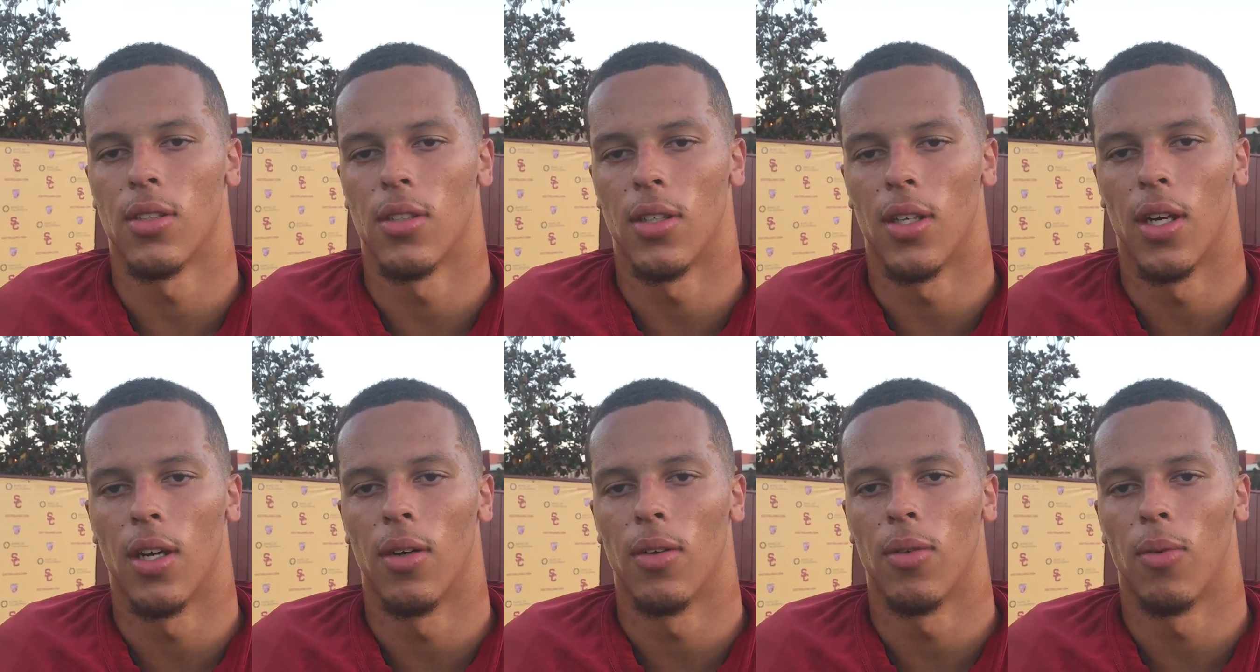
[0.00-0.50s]

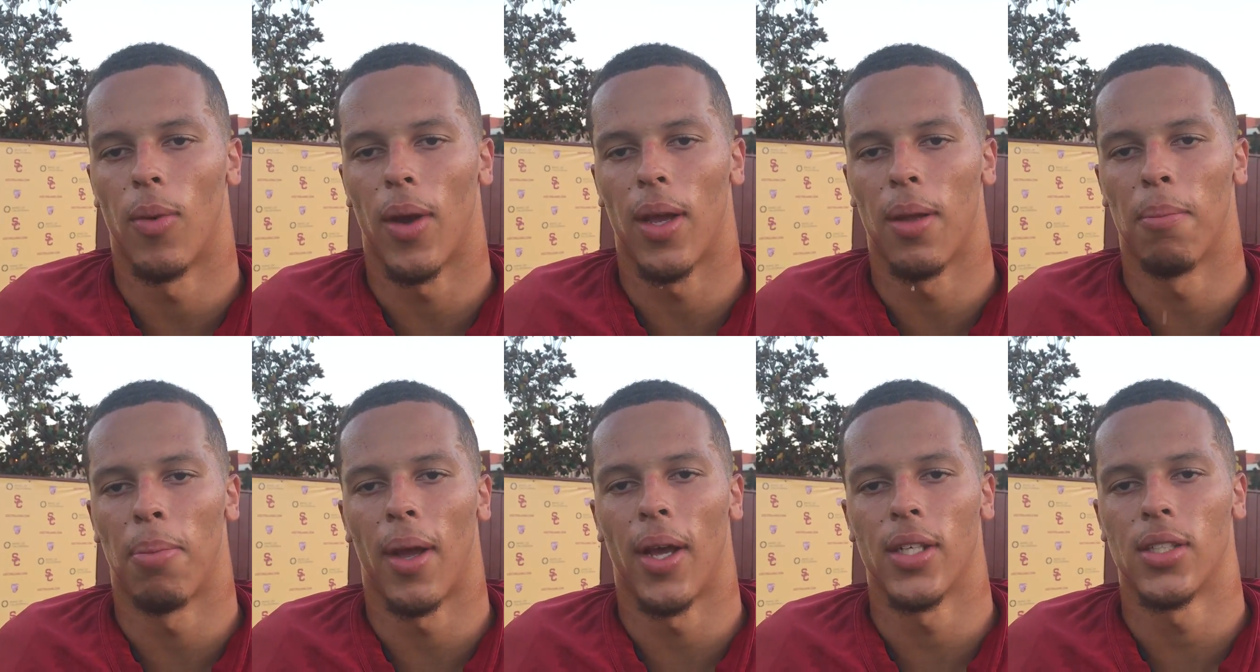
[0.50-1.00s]
you know,
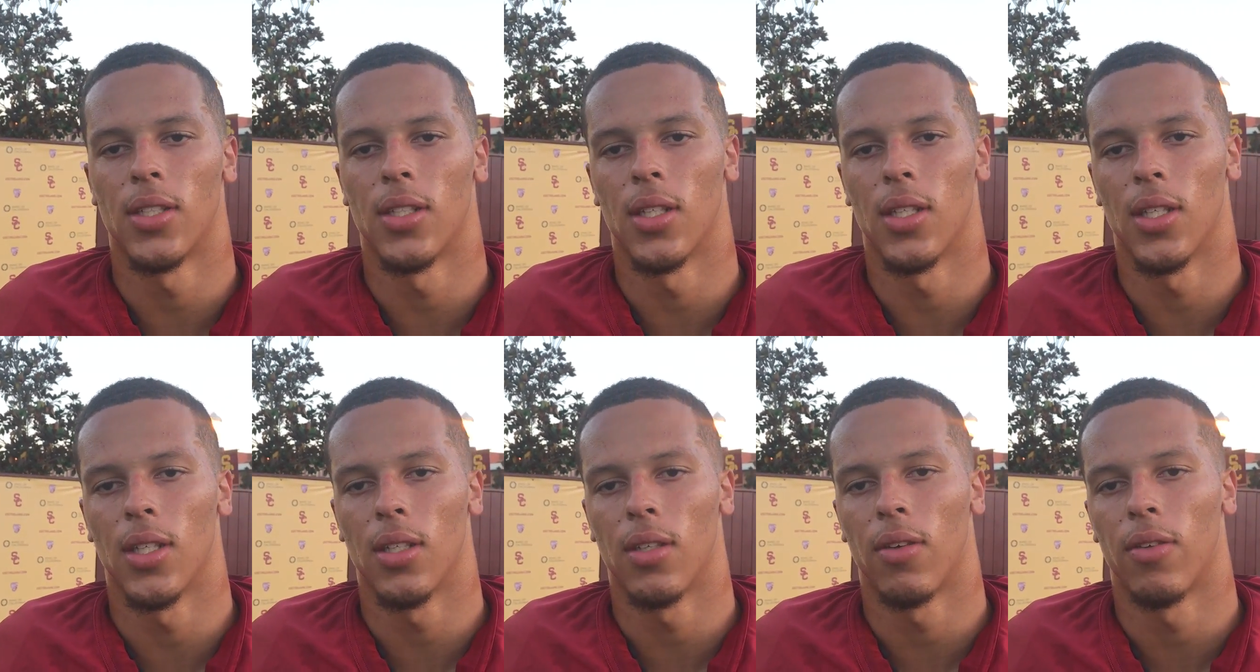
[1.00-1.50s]
waiting
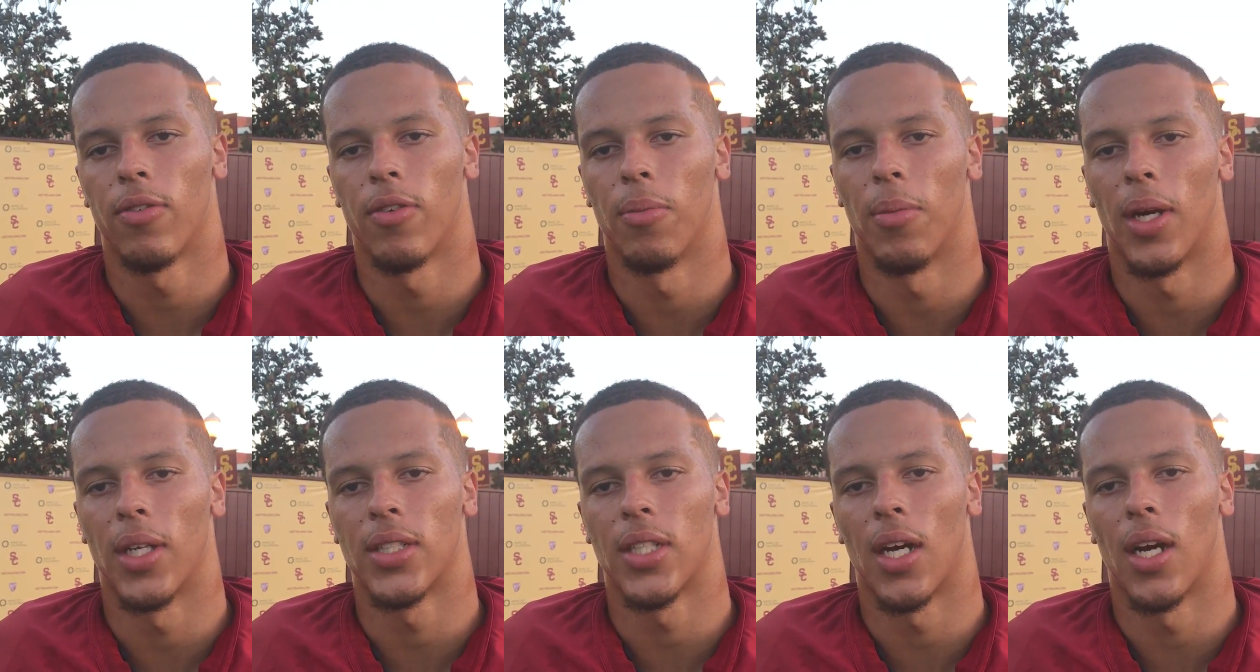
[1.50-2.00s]
patiently for
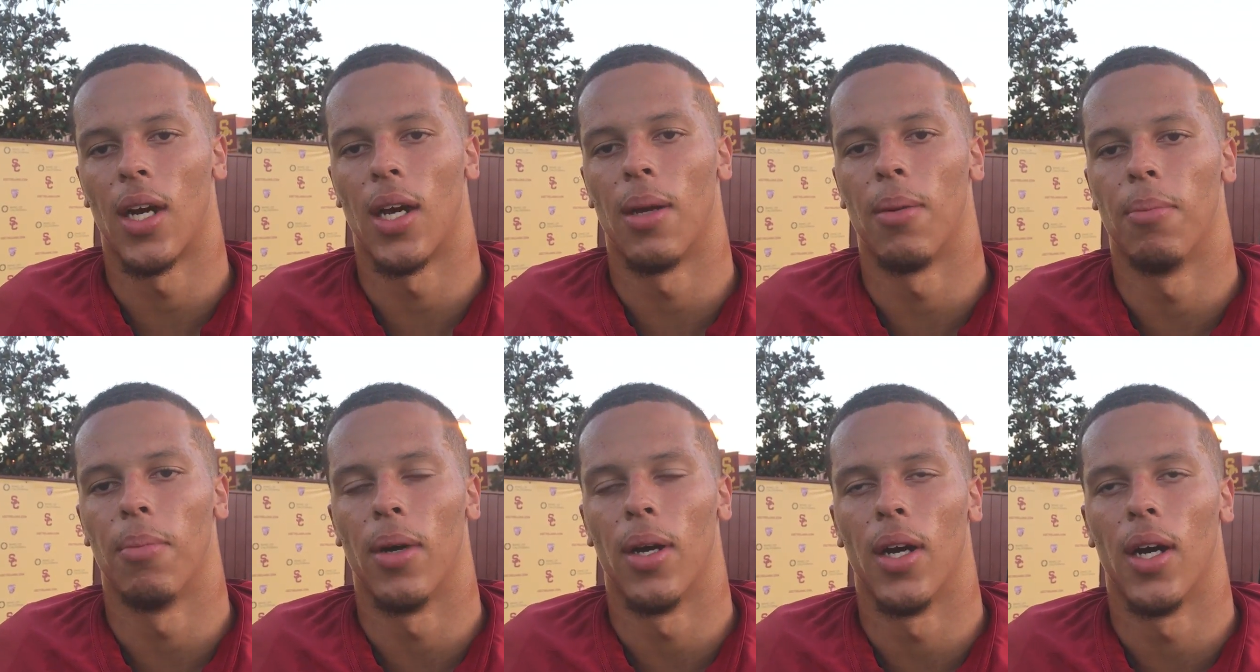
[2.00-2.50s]
my
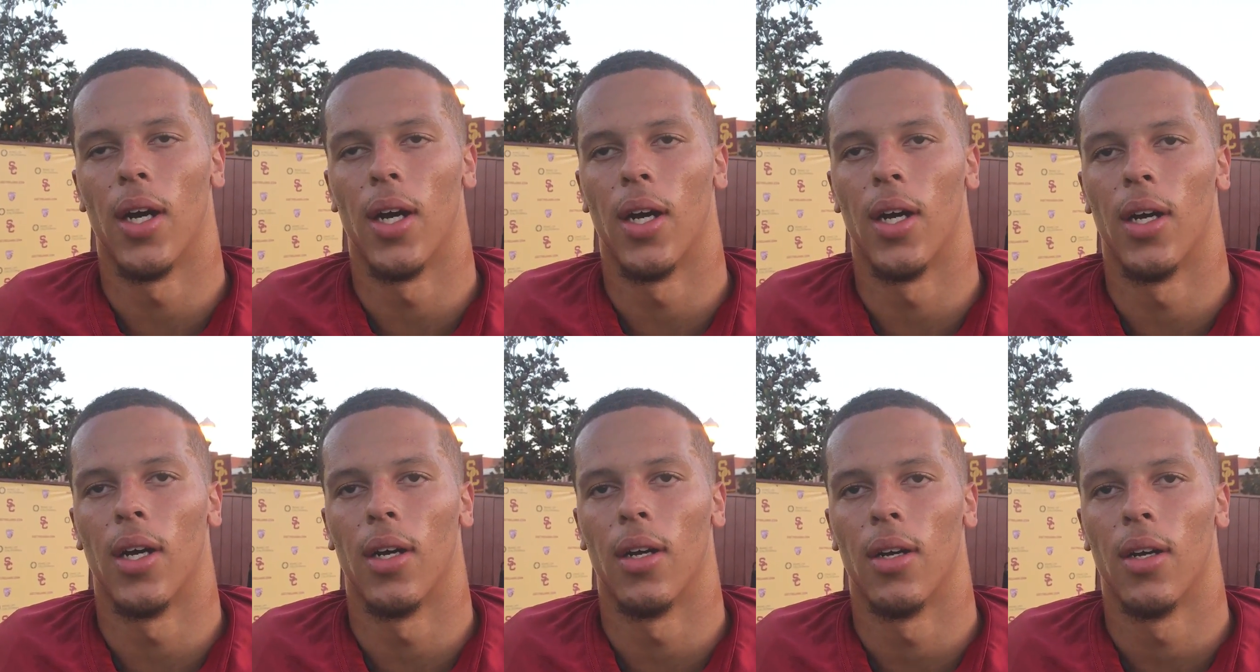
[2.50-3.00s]
time,
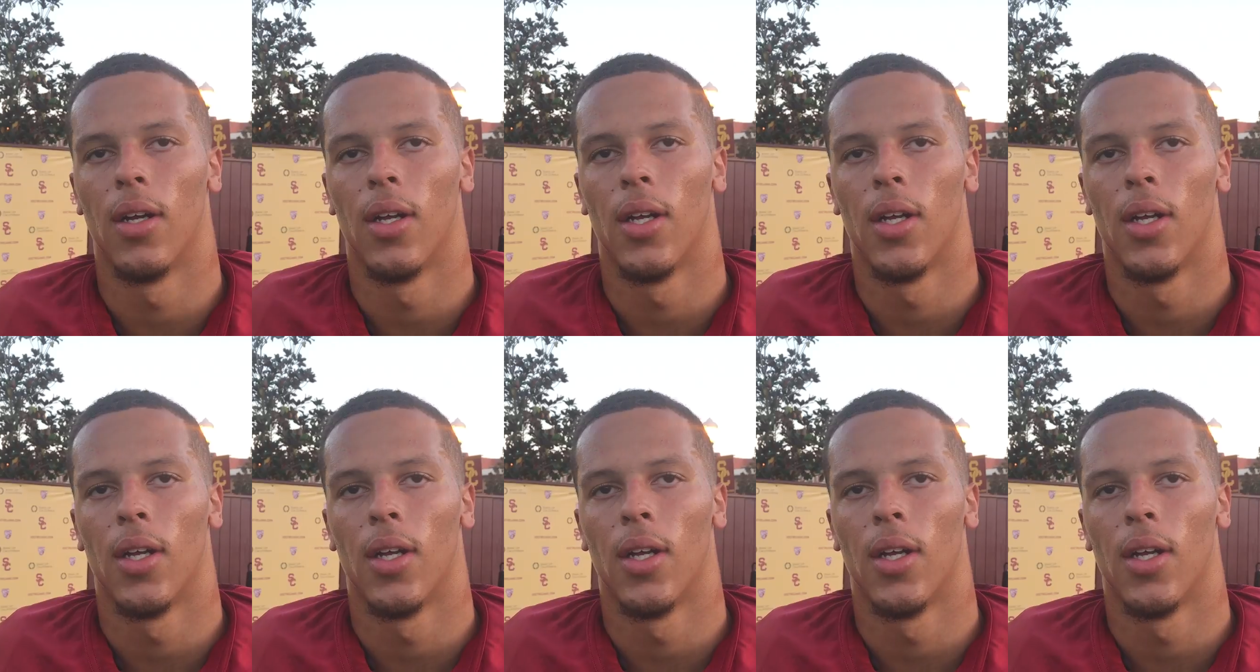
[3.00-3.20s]
but